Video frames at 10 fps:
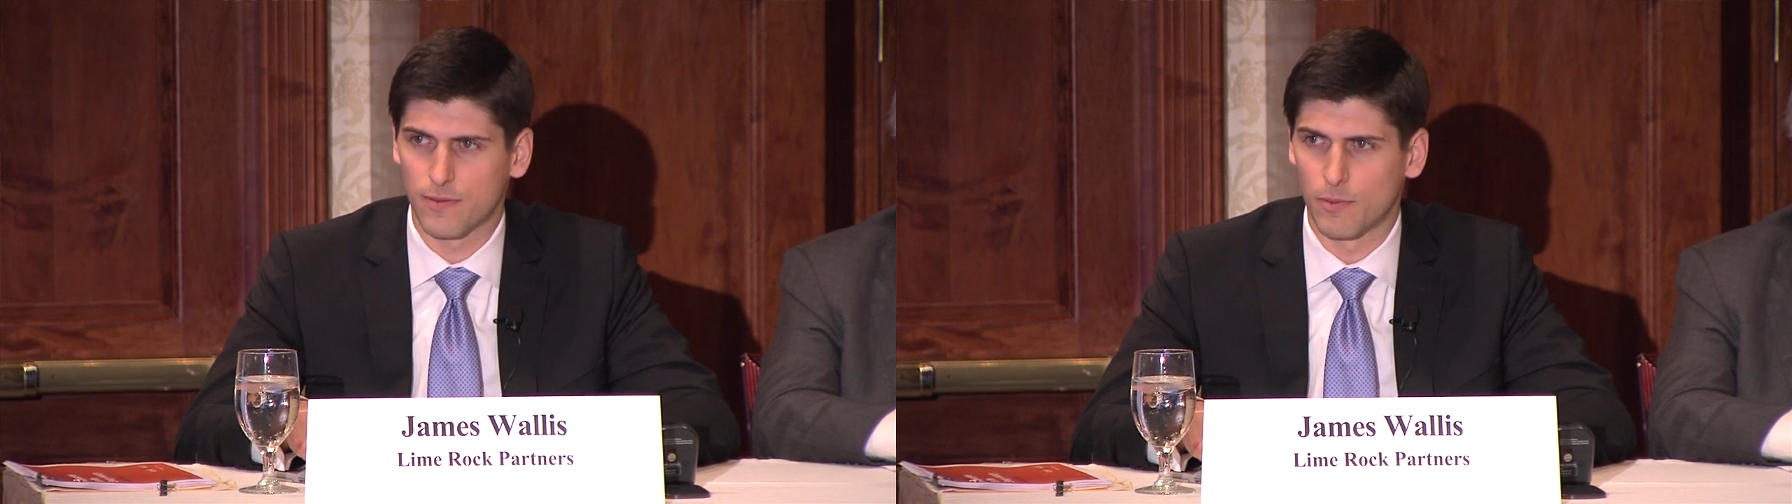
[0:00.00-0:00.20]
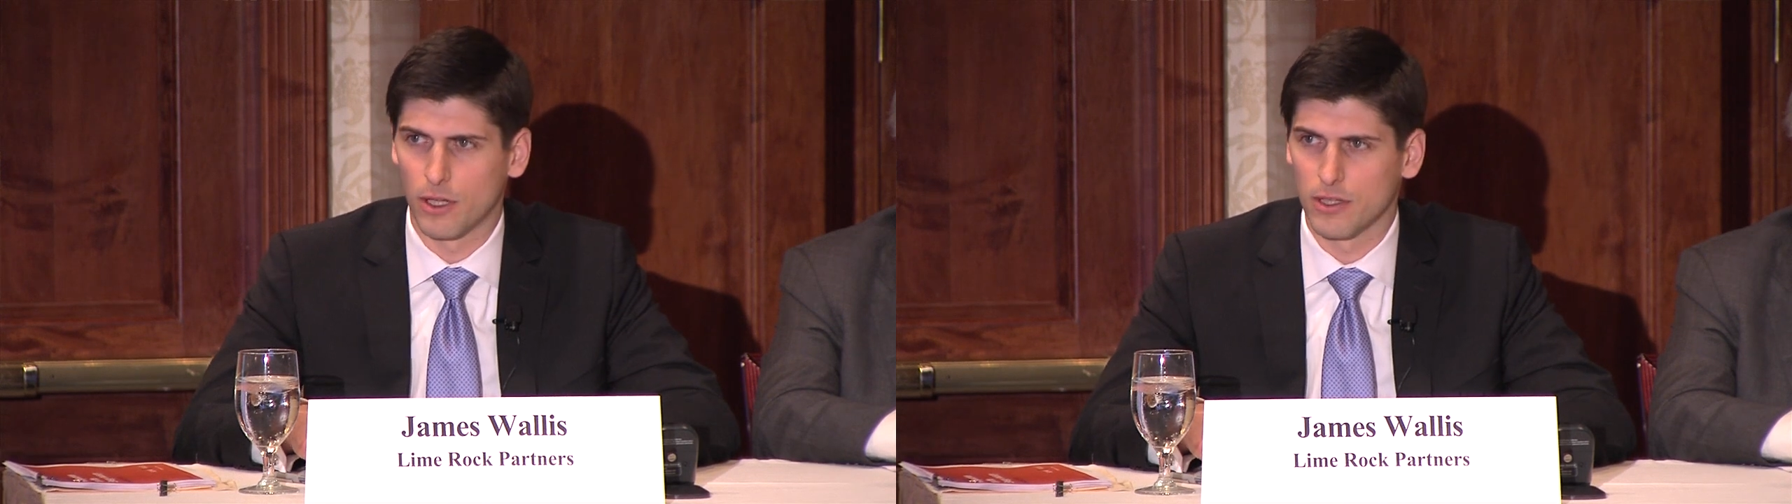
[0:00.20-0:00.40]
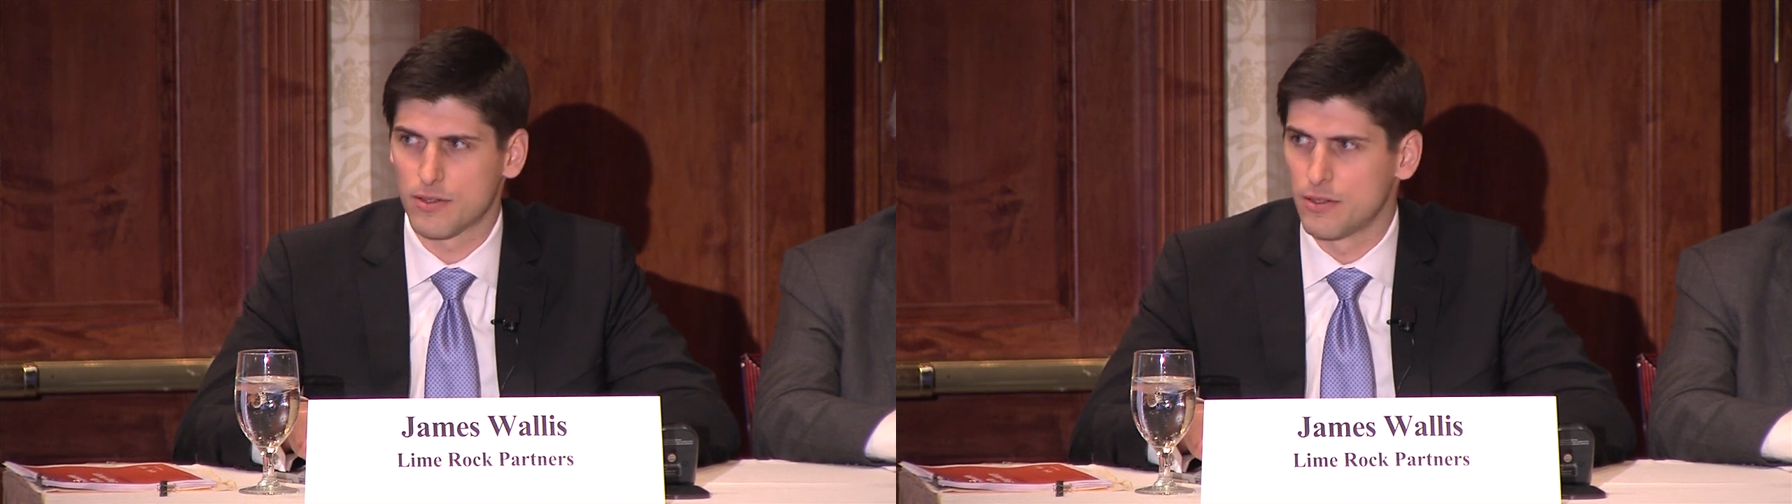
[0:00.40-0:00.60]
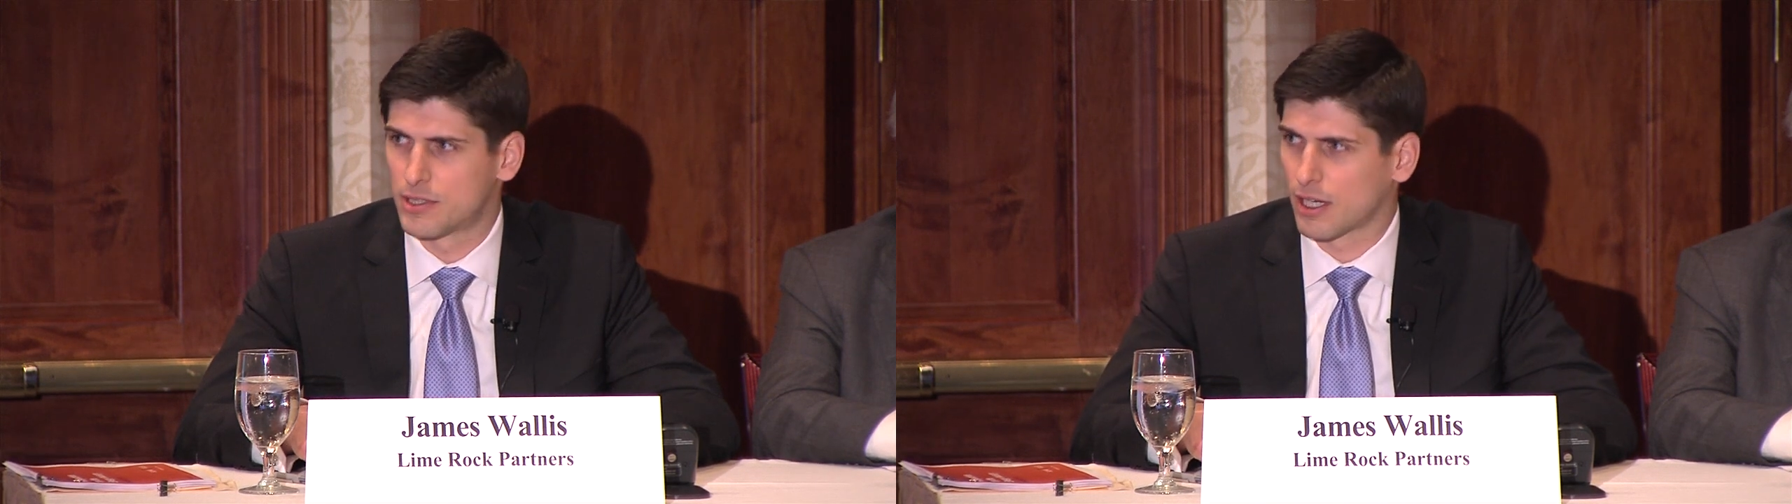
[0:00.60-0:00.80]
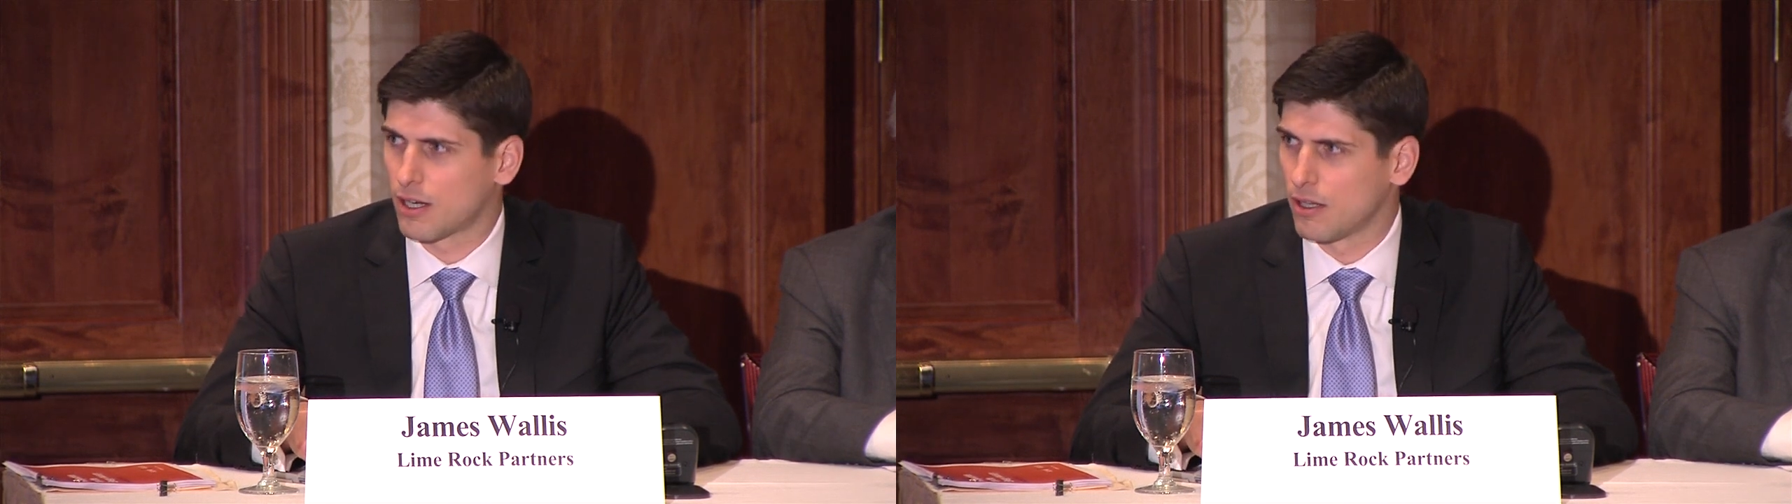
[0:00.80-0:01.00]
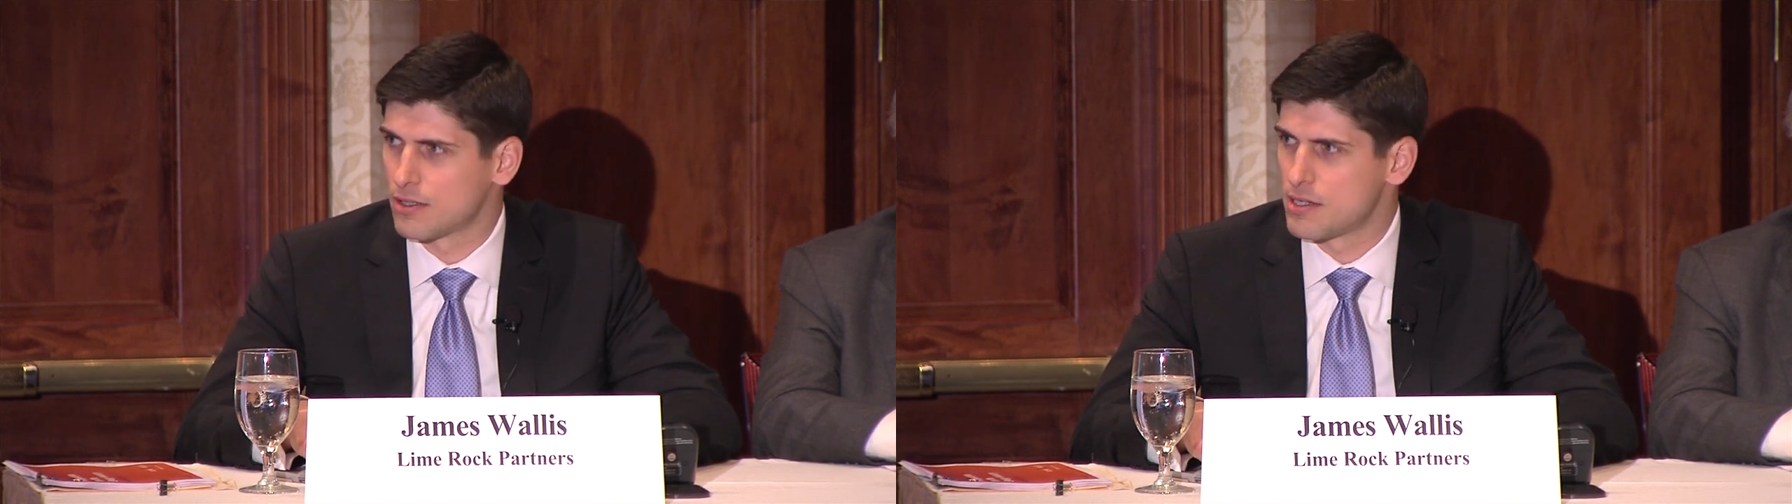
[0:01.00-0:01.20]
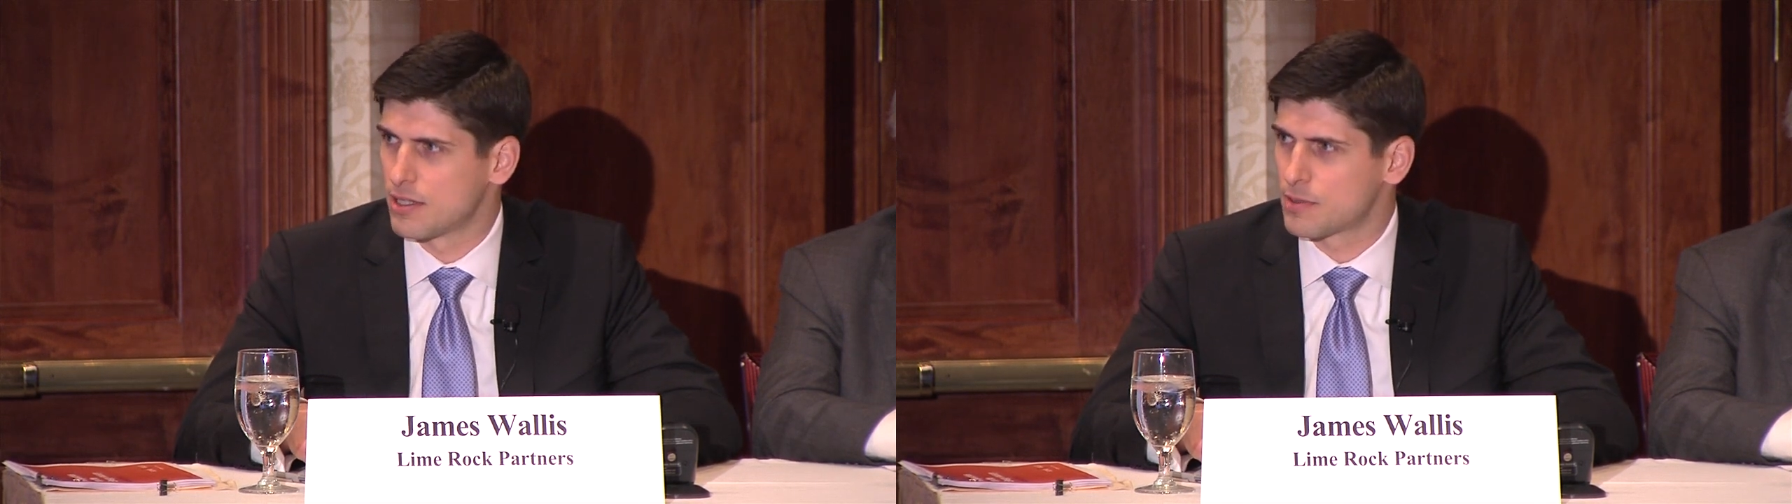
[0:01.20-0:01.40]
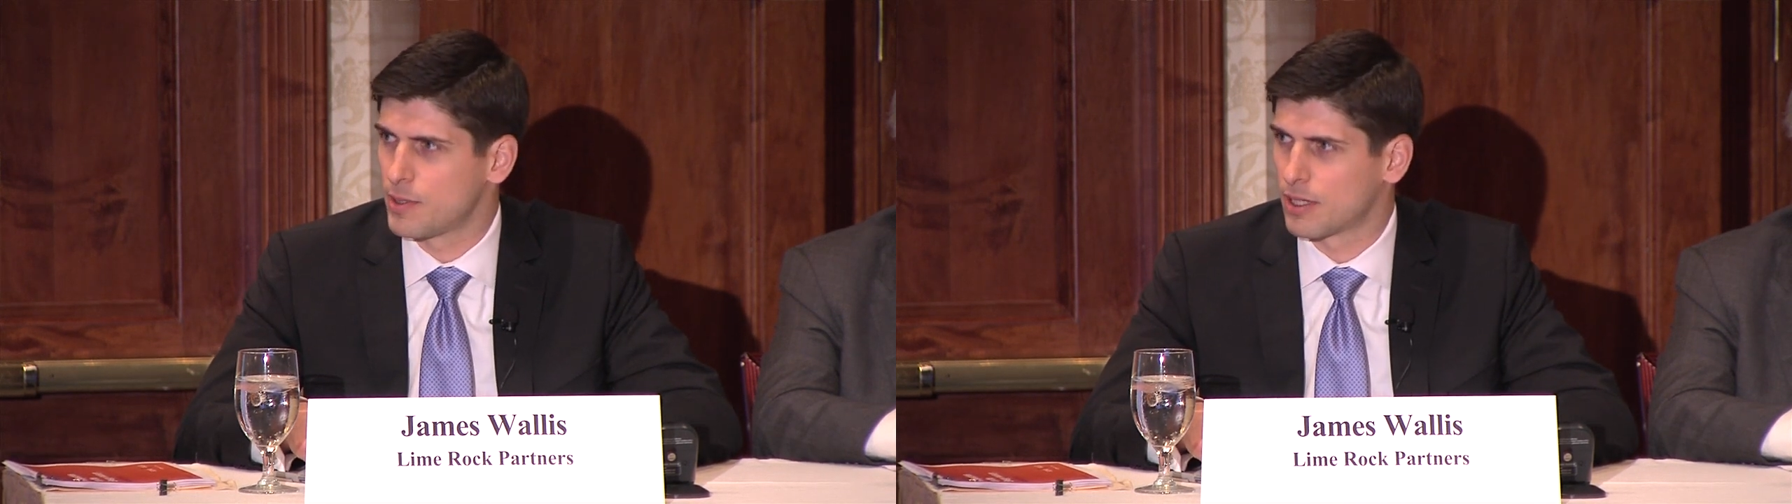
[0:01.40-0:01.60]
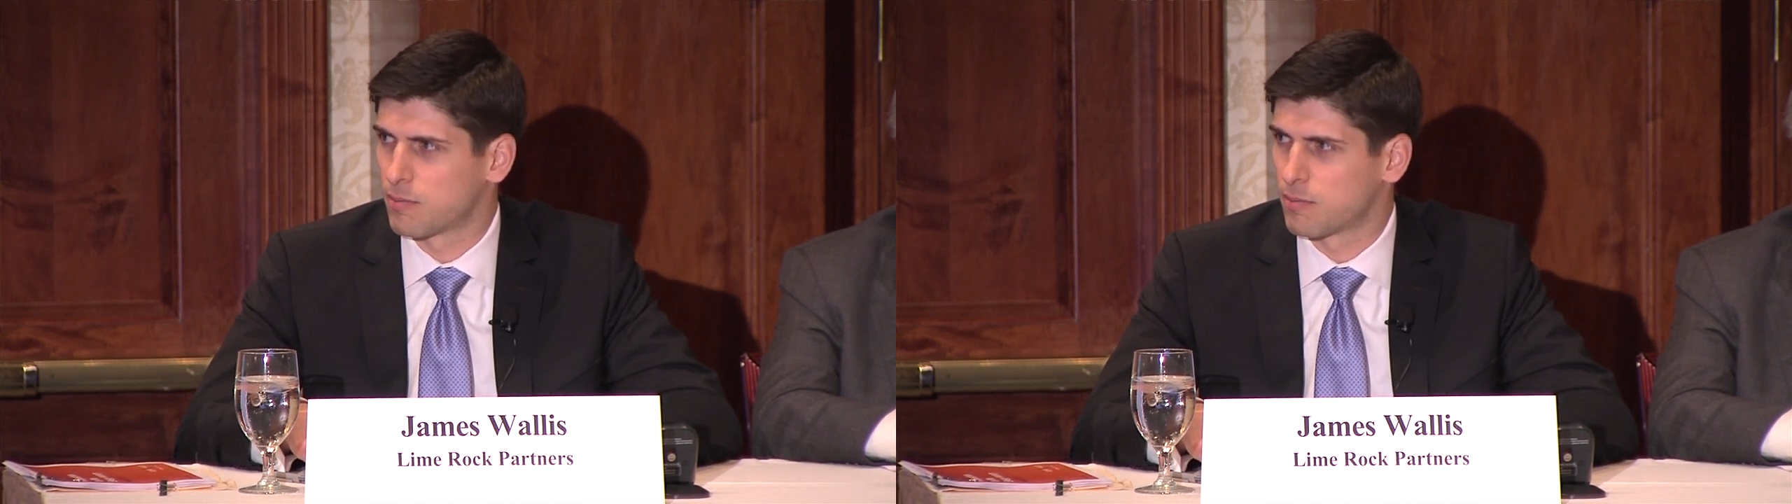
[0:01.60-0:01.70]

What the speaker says: from all this new technology that's being